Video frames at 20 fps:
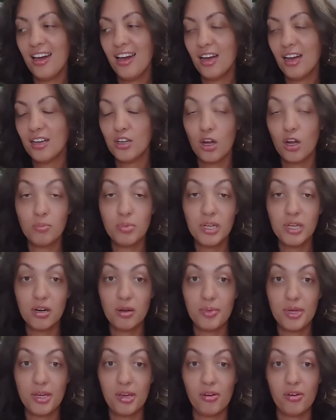I don't plan
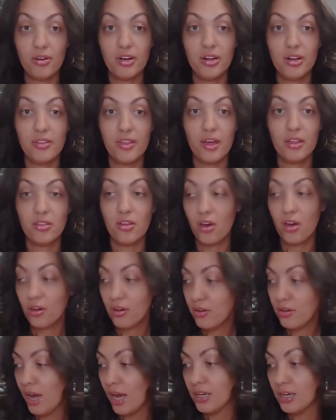on being on here that long.
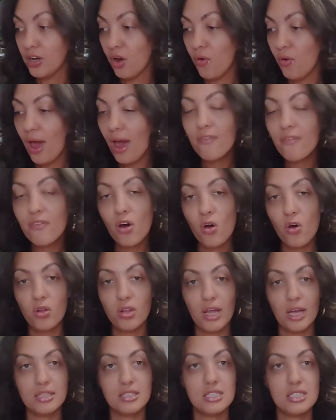I don't have a whole
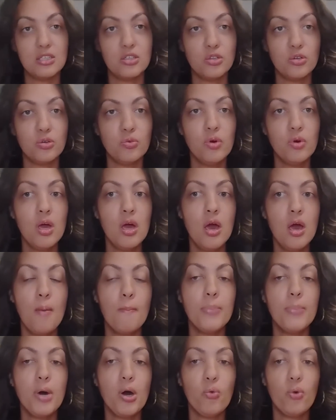lot to do,
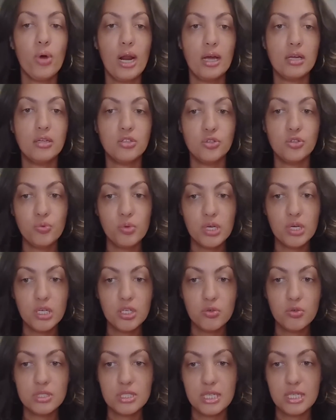but what I do want to
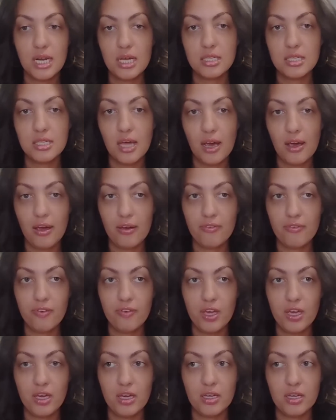do in today's live
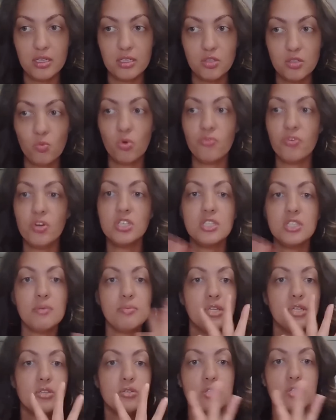is, well, first let
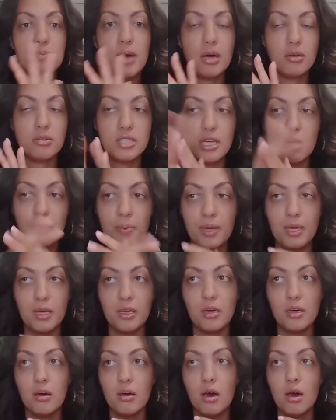me do some housekeeping.